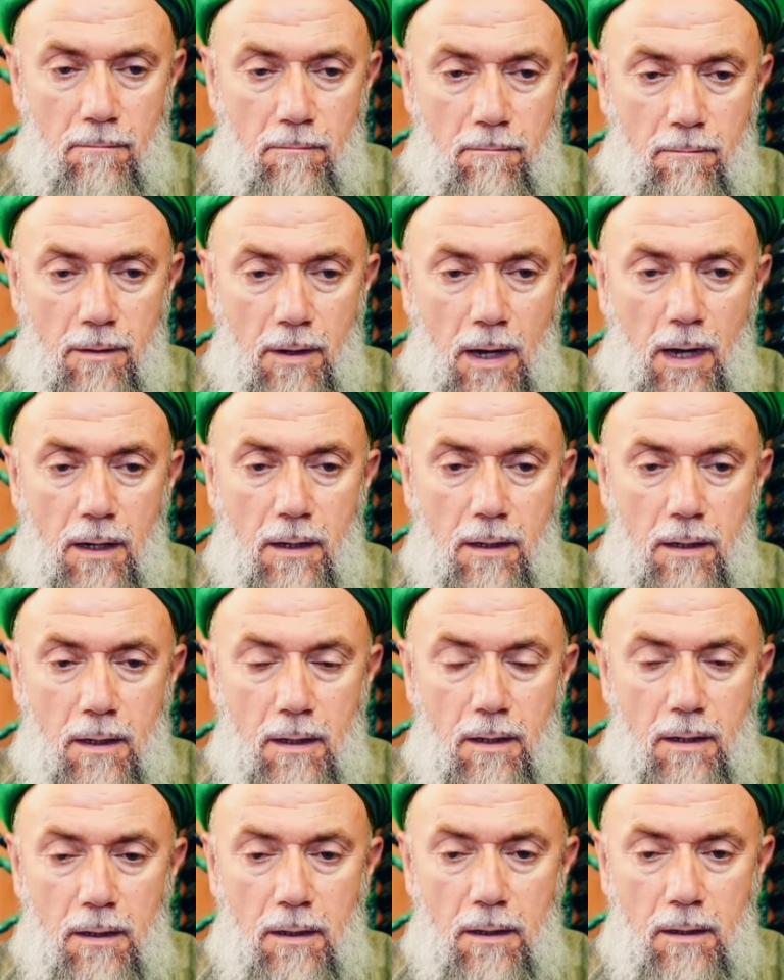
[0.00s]
we are
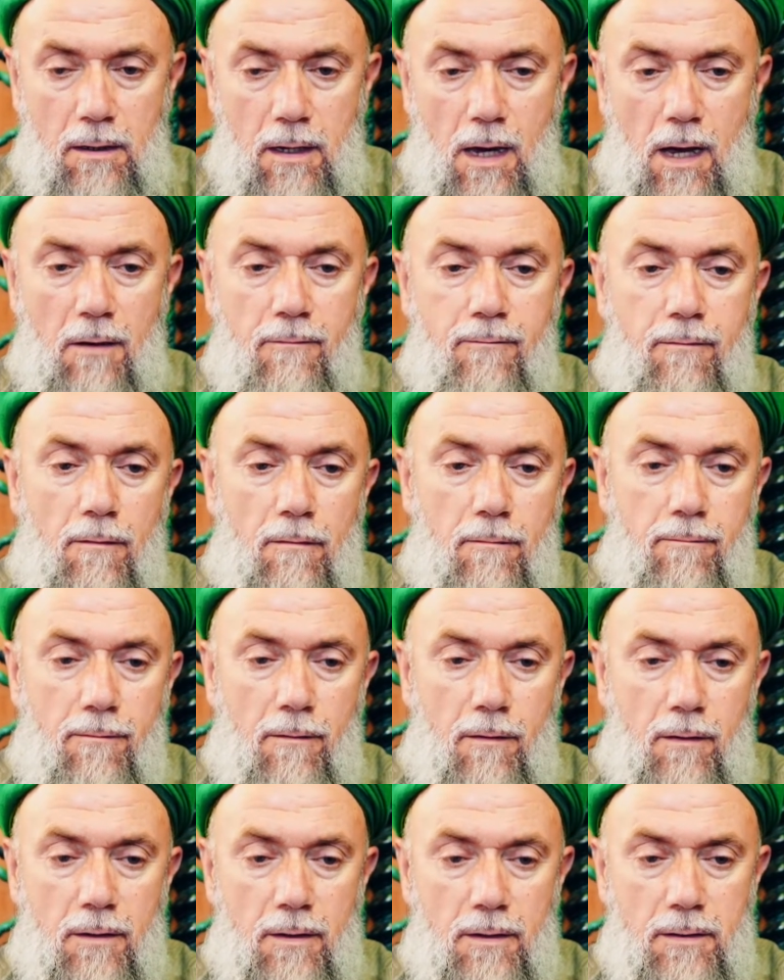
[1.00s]
careful
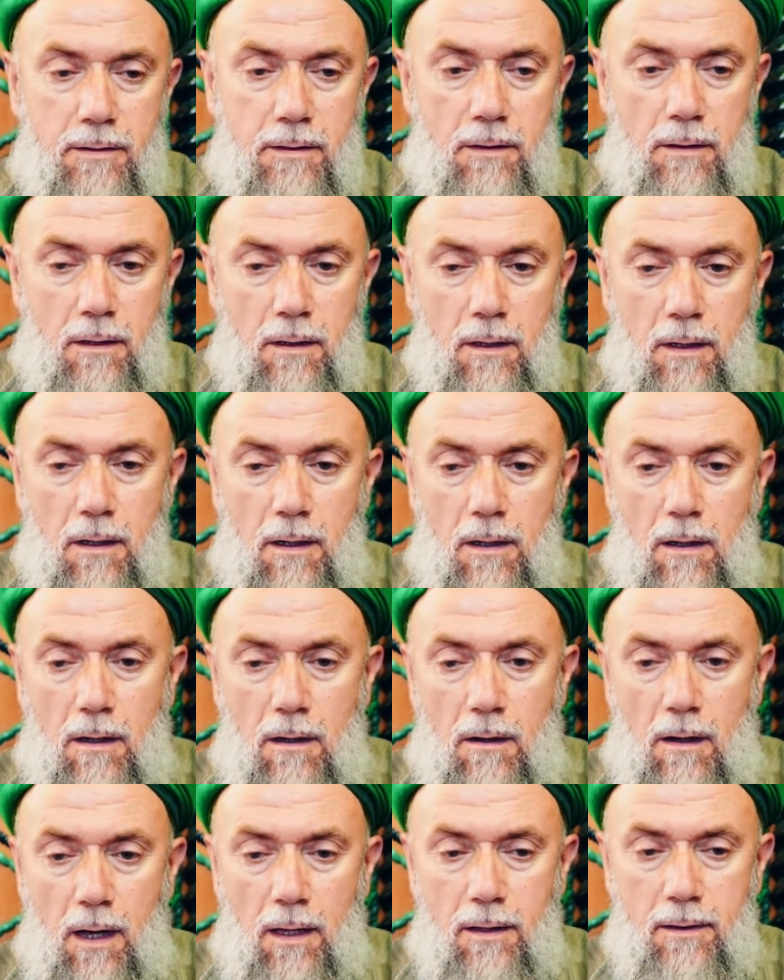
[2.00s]
for this.
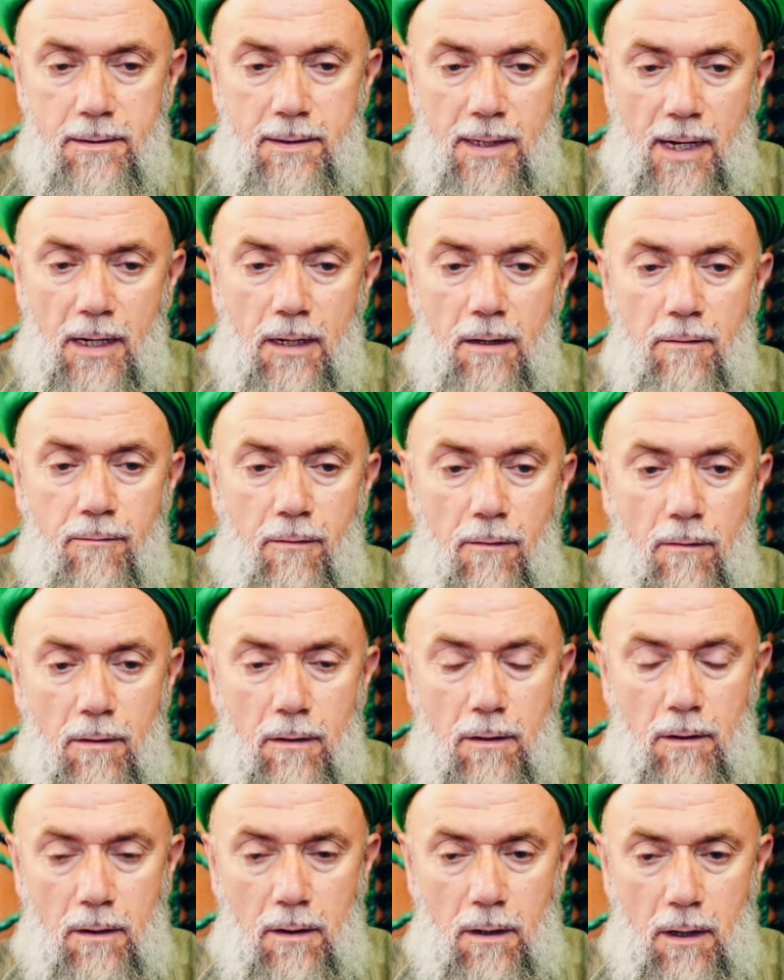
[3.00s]
And saying for
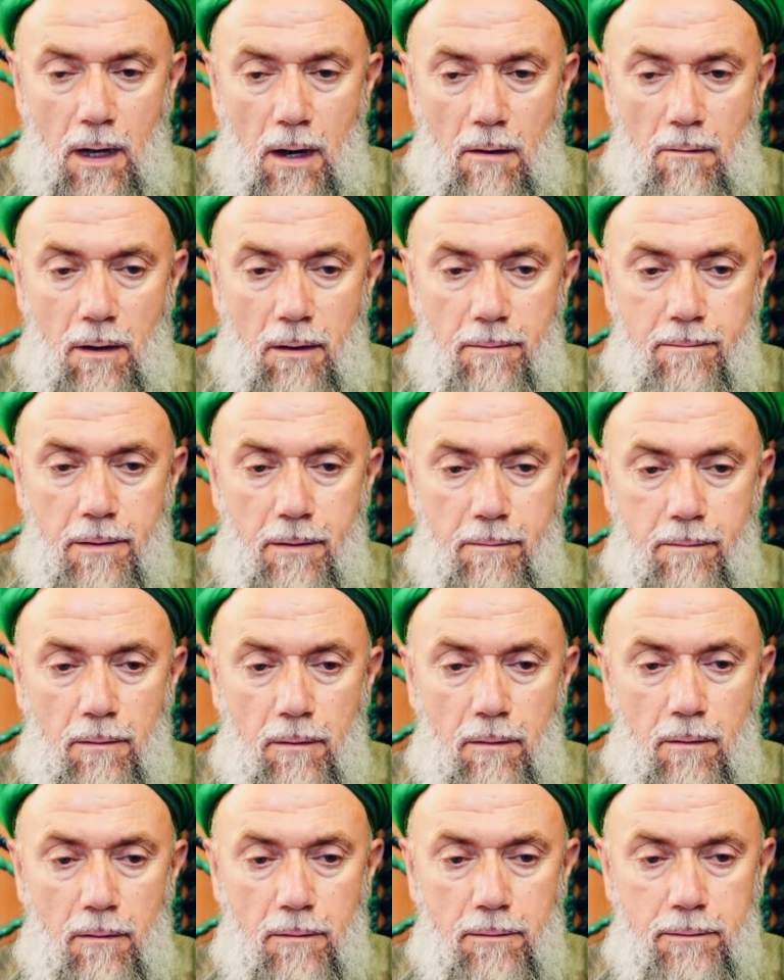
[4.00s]
our
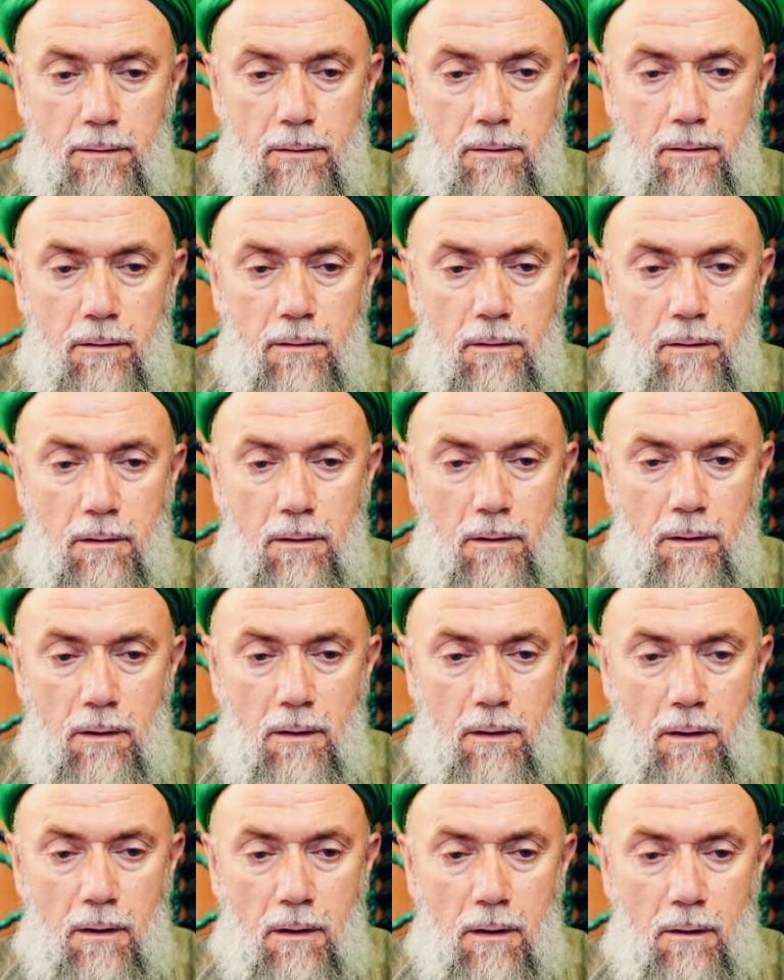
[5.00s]
people also,
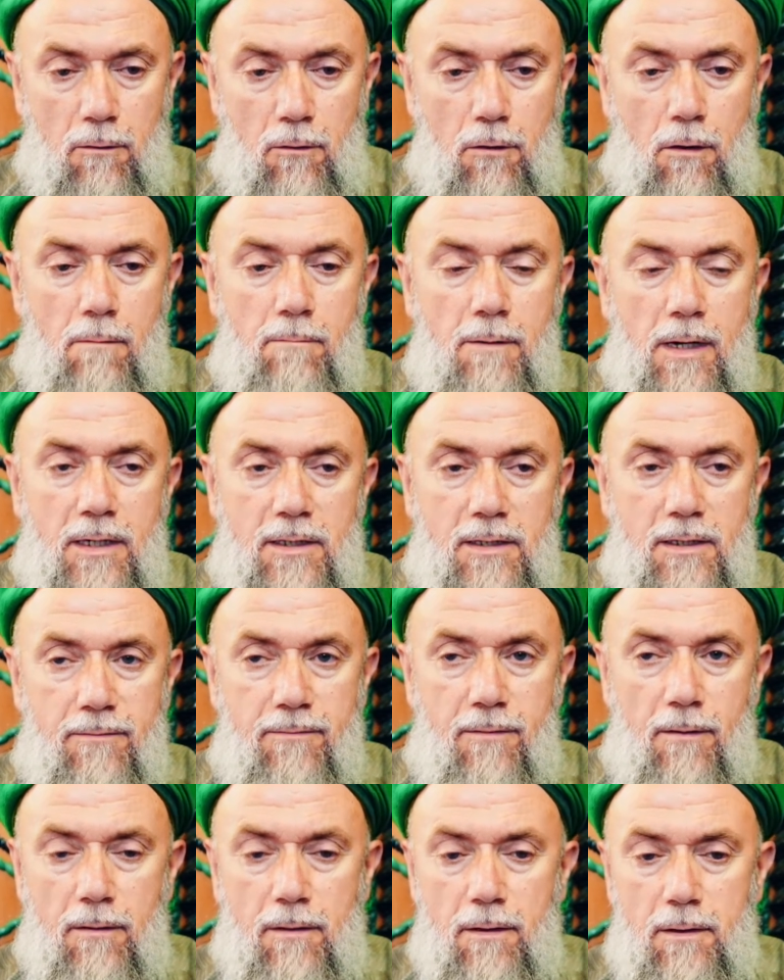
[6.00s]
no mercy
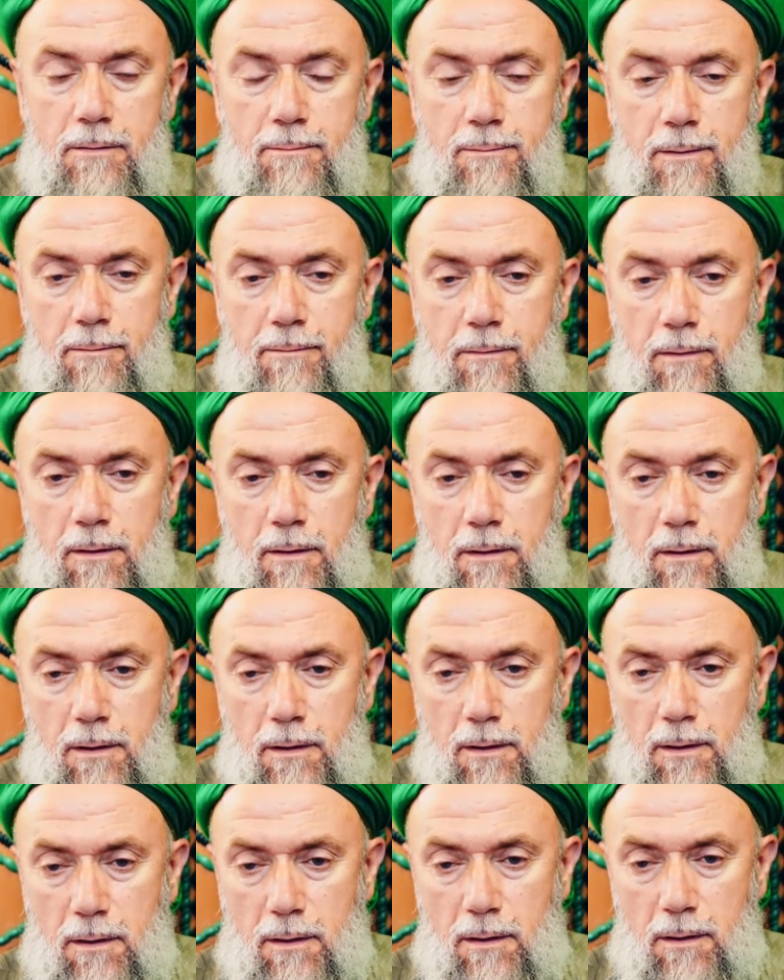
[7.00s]
for these people.
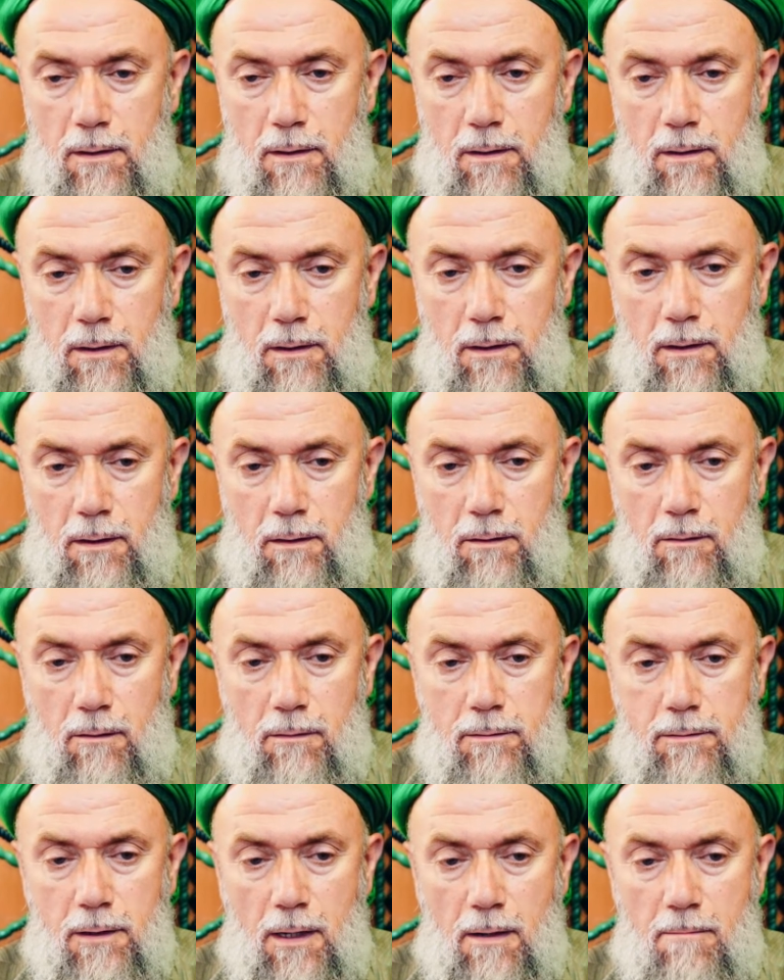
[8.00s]

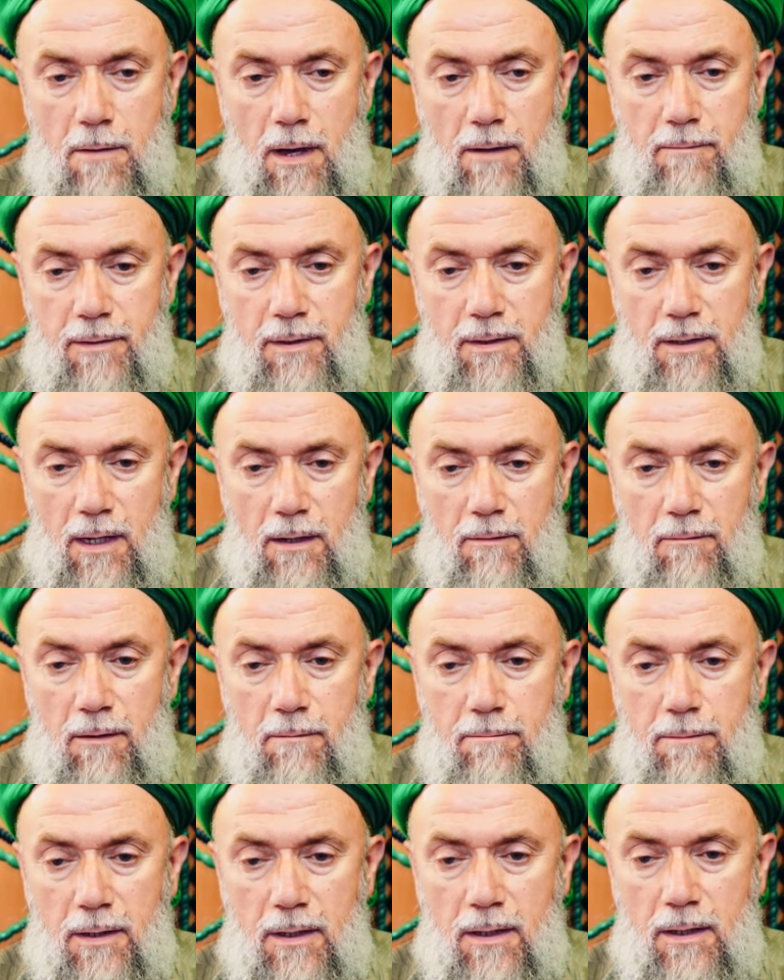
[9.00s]
Don't say maybe they will
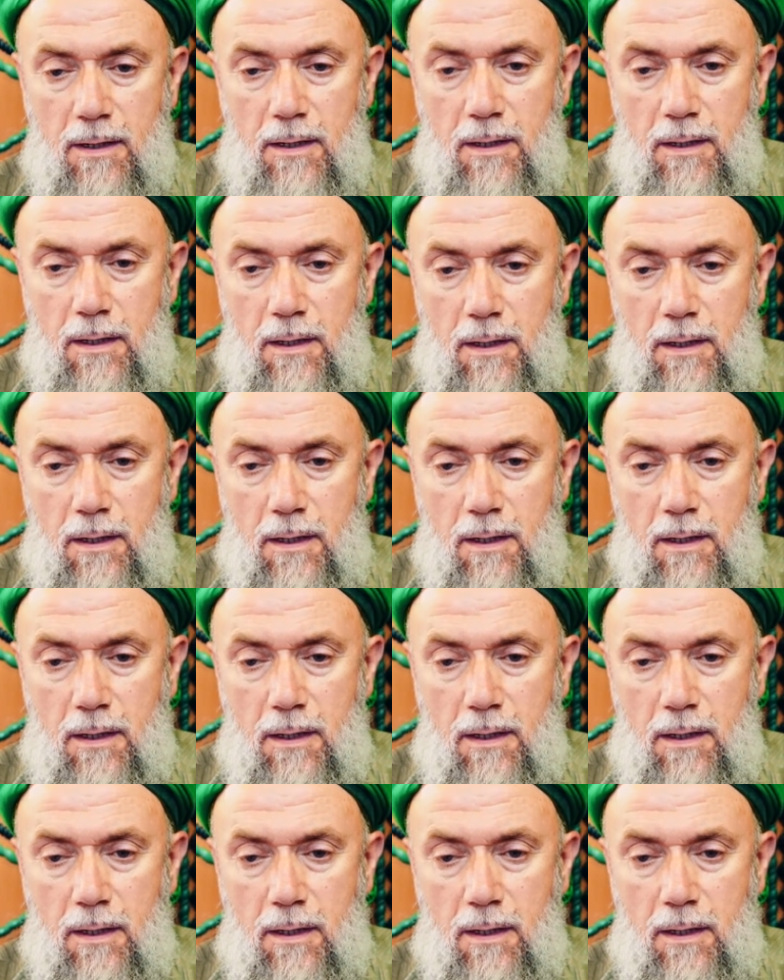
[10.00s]
be